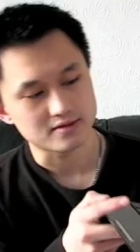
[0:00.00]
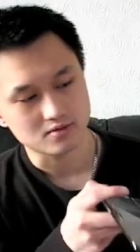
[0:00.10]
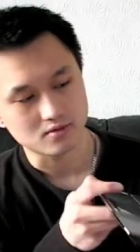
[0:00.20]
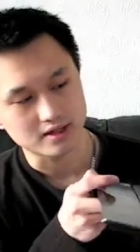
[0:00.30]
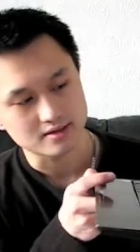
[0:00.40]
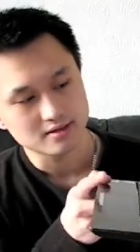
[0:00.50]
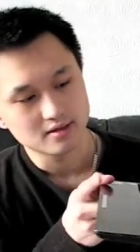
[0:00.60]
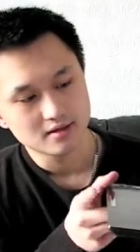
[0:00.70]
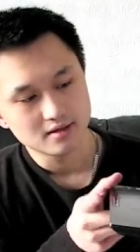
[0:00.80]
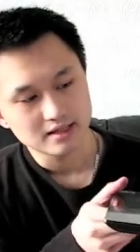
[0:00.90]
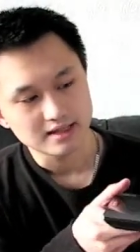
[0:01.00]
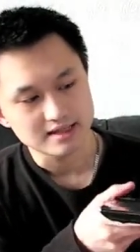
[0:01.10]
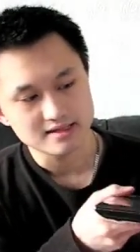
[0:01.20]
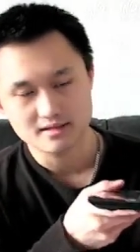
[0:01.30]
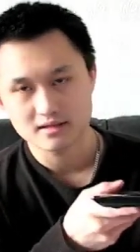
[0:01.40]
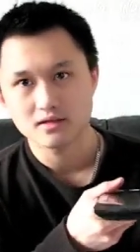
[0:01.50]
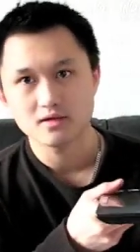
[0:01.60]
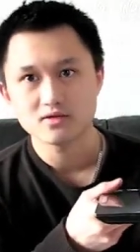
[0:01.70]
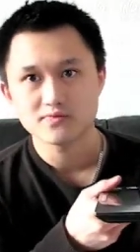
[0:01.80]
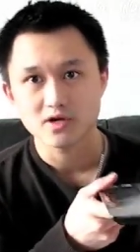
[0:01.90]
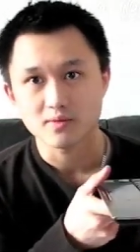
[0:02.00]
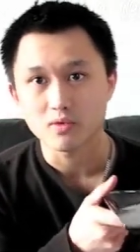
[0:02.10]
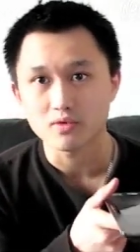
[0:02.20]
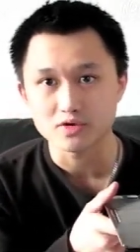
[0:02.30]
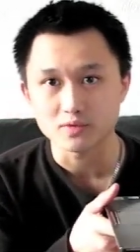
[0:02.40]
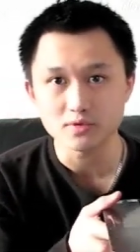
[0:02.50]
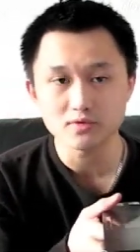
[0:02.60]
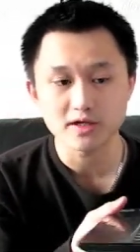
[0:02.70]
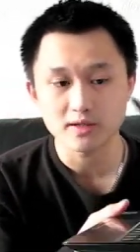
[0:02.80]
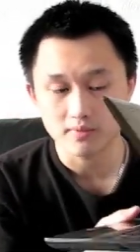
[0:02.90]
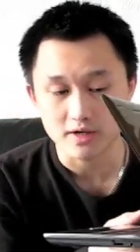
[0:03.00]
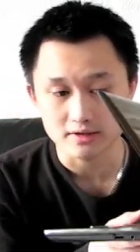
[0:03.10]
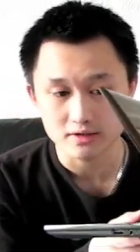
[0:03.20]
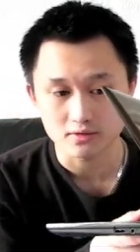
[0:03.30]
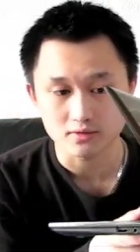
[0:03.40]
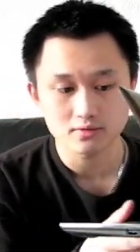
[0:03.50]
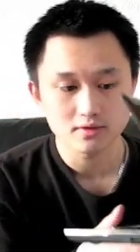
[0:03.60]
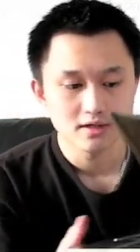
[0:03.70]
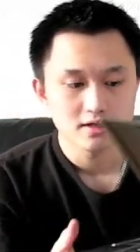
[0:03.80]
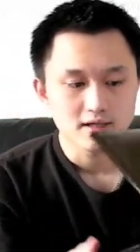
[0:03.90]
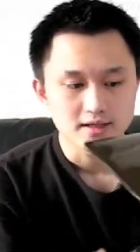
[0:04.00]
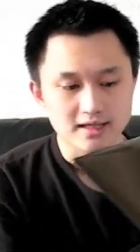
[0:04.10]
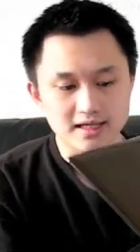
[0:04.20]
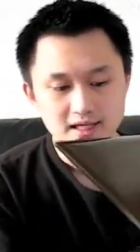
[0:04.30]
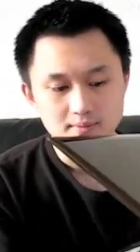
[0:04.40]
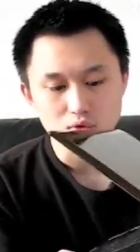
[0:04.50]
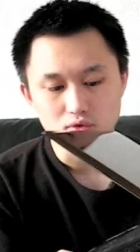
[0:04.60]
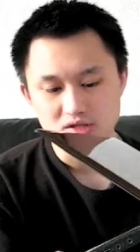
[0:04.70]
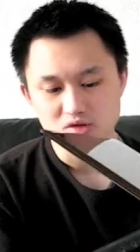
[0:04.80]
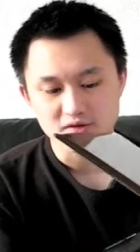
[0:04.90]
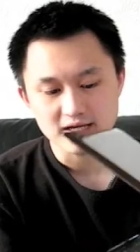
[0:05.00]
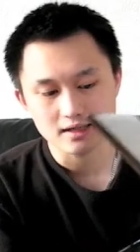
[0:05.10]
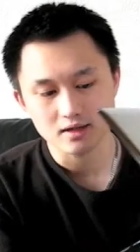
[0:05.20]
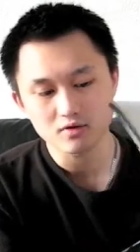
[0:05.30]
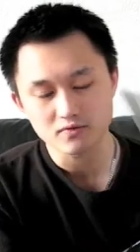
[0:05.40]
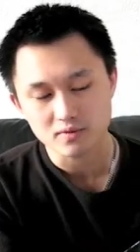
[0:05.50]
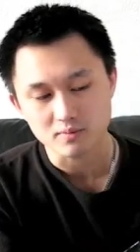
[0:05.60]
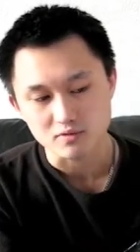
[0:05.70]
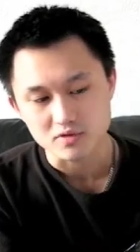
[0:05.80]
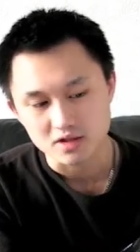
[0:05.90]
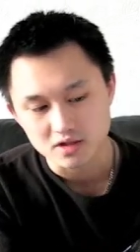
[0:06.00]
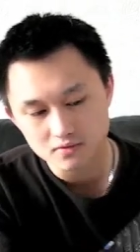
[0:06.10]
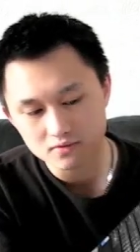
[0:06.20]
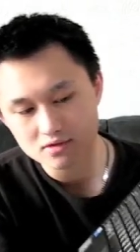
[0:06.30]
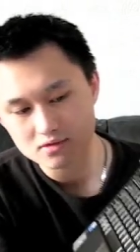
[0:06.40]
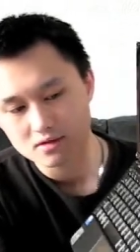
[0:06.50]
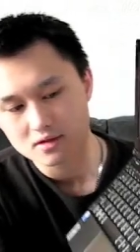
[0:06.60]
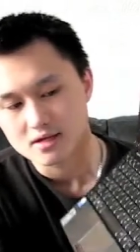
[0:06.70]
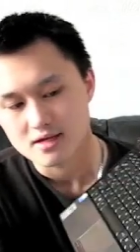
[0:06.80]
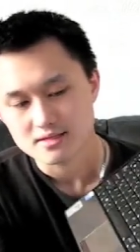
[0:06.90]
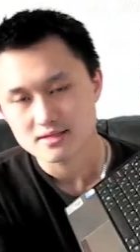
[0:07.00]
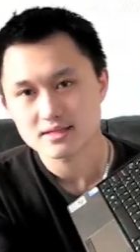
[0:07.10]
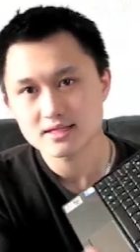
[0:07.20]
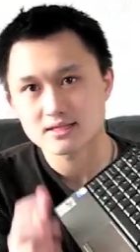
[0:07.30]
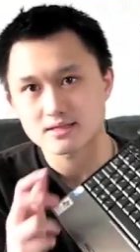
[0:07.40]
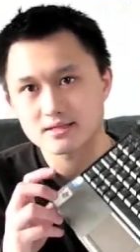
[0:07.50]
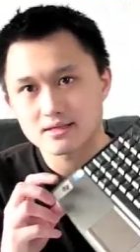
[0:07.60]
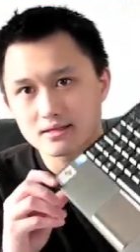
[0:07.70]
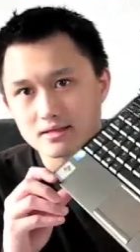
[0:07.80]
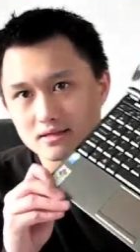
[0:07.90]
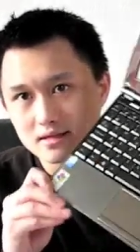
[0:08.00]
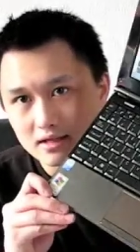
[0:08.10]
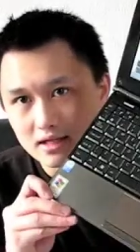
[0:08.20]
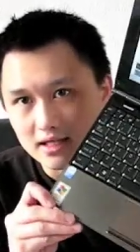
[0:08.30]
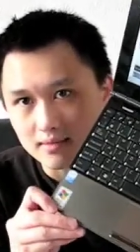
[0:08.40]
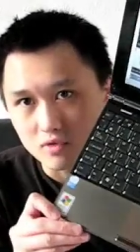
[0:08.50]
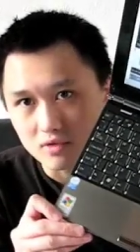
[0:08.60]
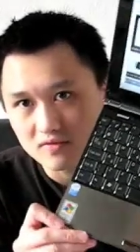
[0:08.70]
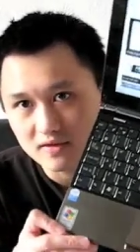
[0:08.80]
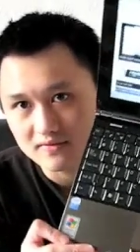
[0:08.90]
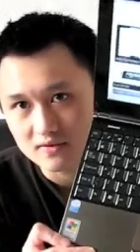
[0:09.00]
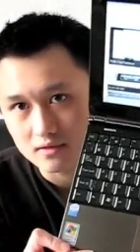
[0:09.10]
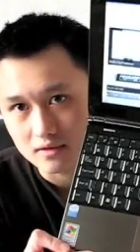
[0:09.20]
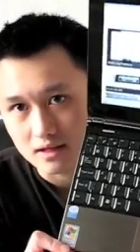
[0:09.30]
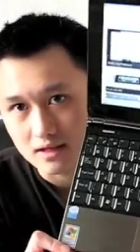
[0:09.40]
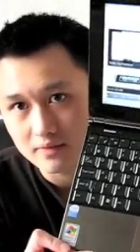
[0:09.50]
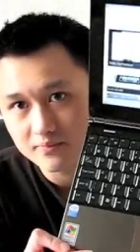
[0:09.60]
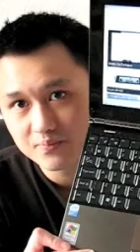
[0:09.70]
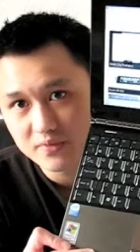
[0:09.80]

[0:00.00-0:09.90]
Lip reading: this quite easy to use, very portable, very practical. The keyboard is fairly comfortable to use, and it's a decent sized keyboard if you have a look there.